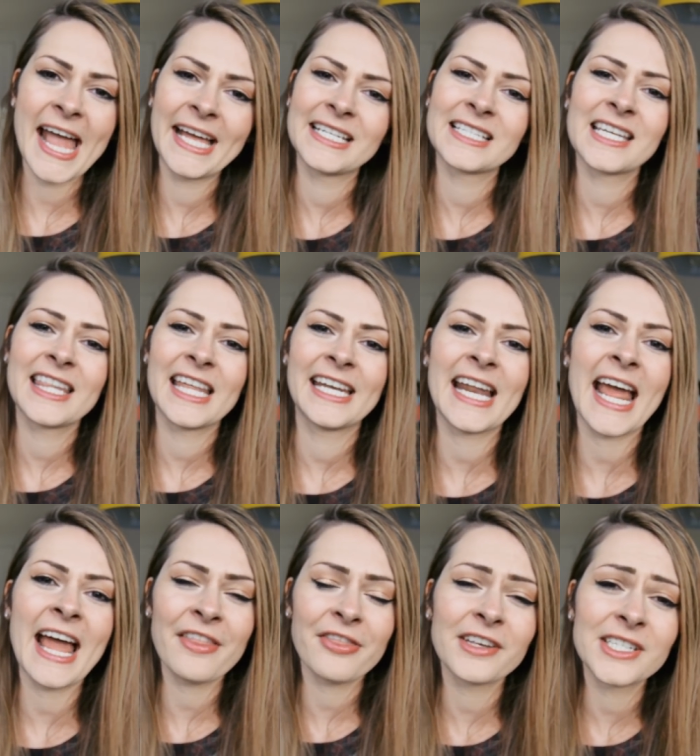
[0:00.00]
And then
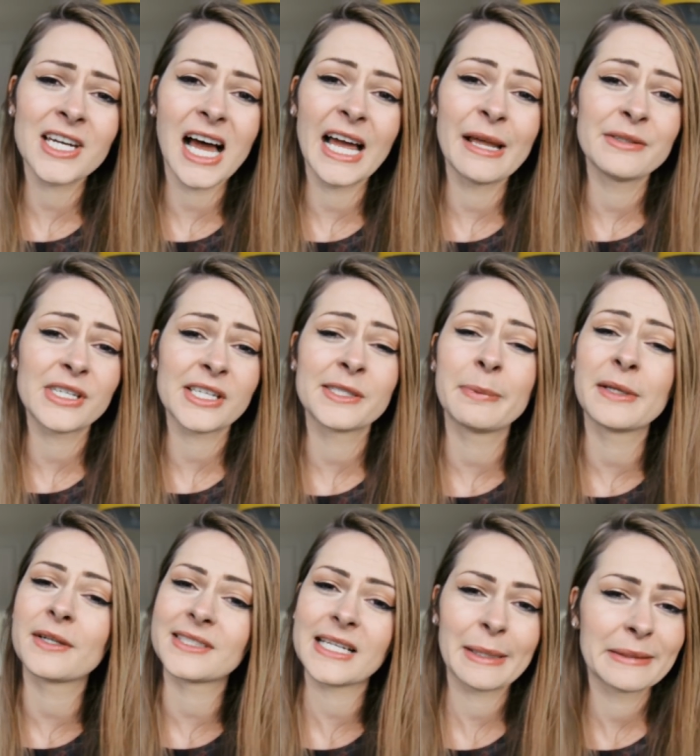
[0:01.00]
at the time, just
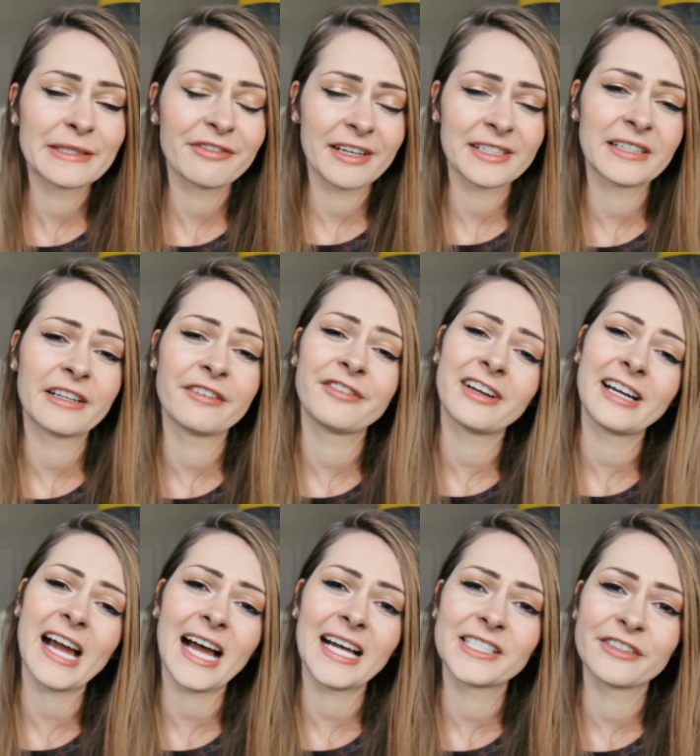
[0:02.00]
because I was finding it
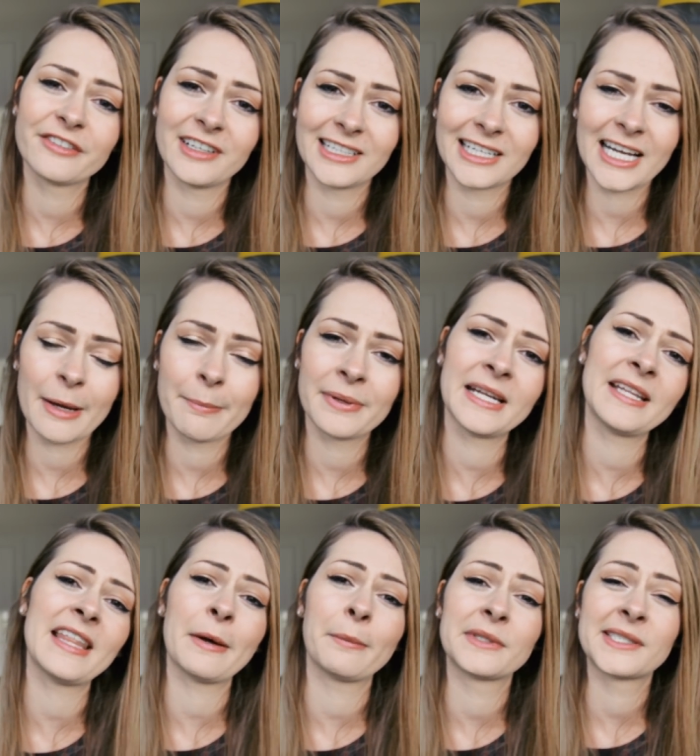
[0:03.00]
very hard to find a
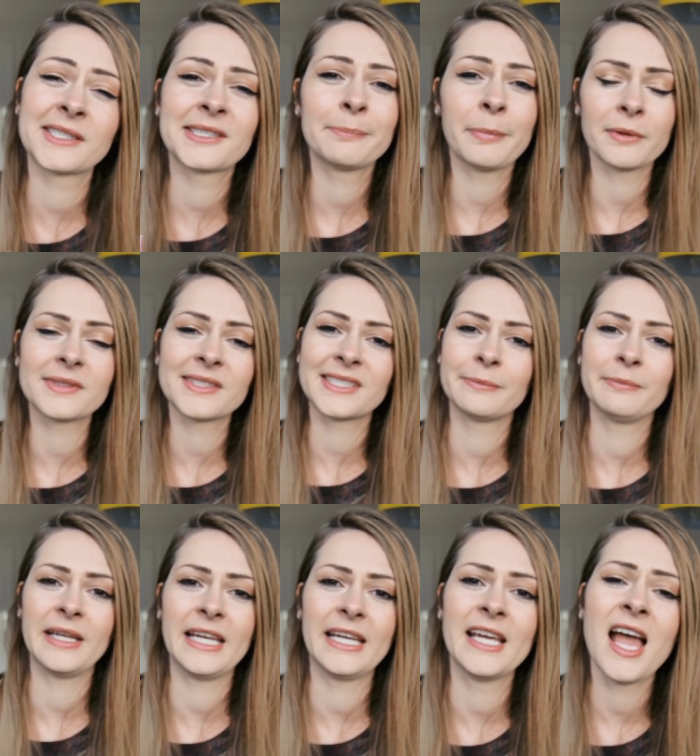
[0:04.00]
company that would sponsor
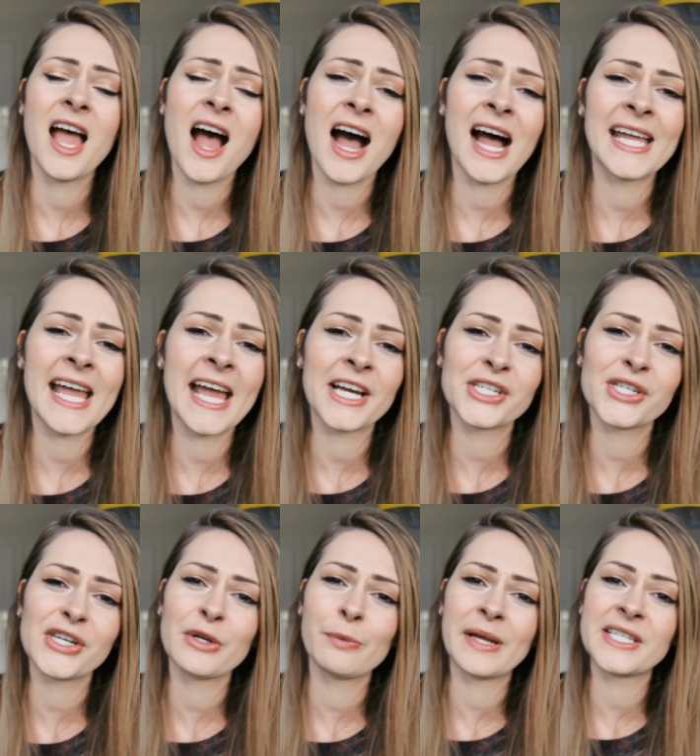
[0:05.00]
me, I
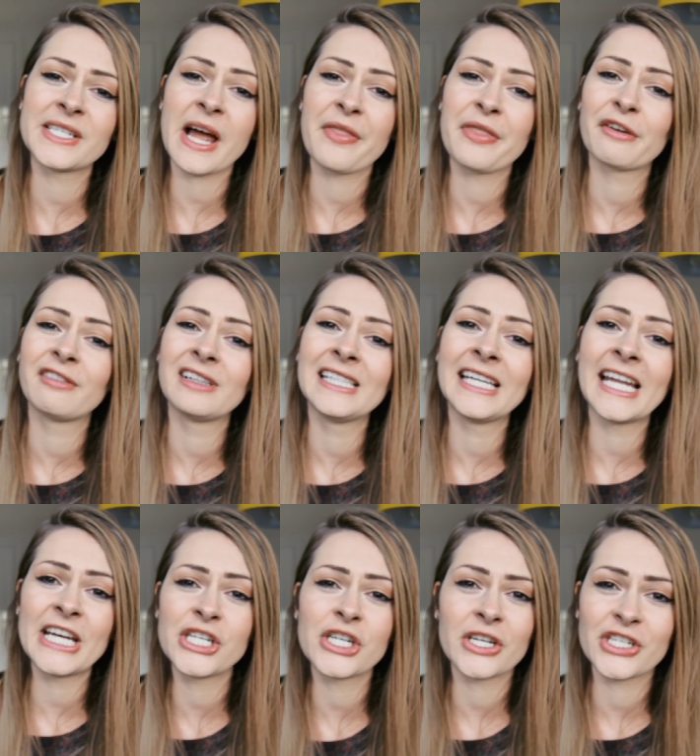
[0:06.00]
actually went down the
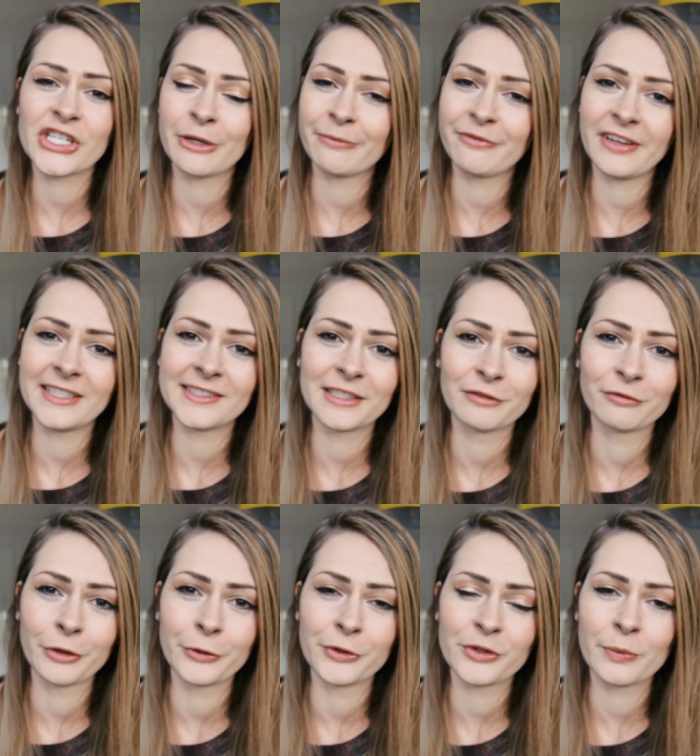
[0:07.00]
relationship visa
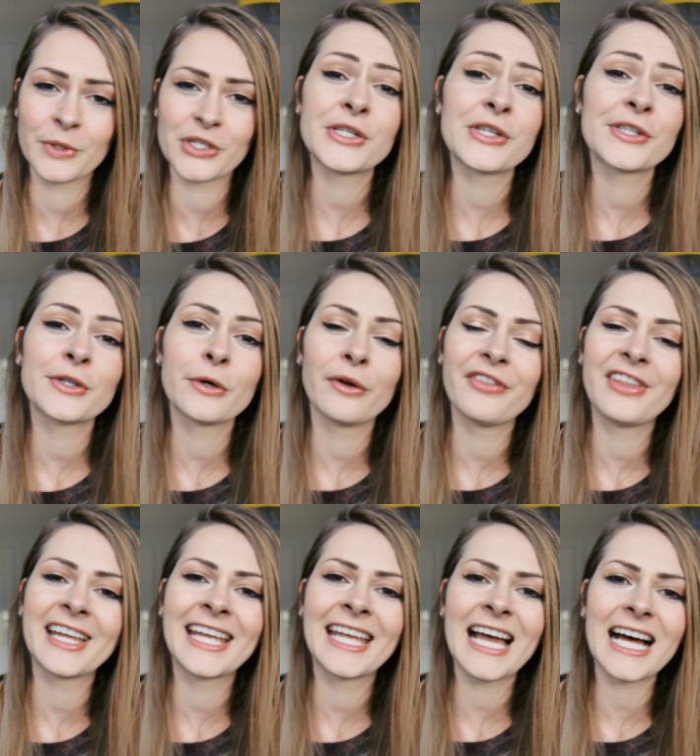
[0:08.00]
route, which is
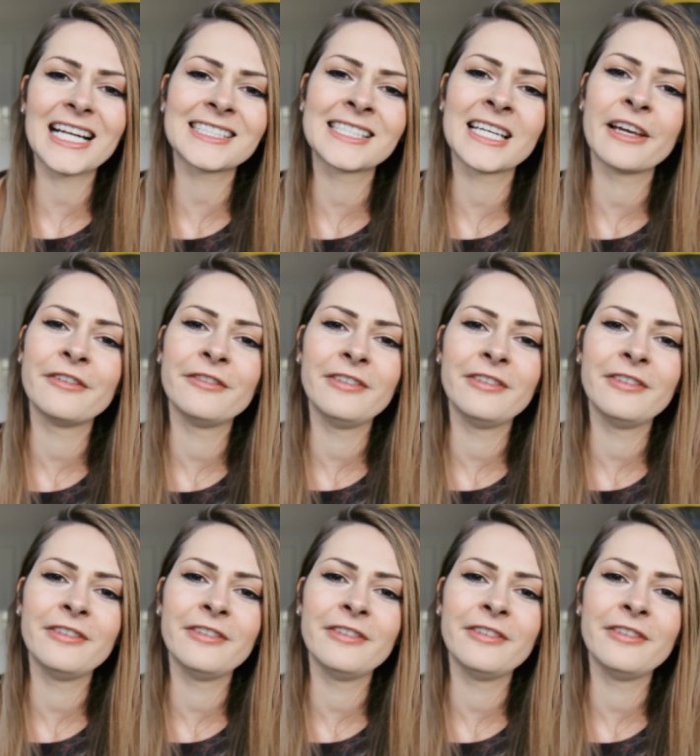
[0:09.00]
called the Carte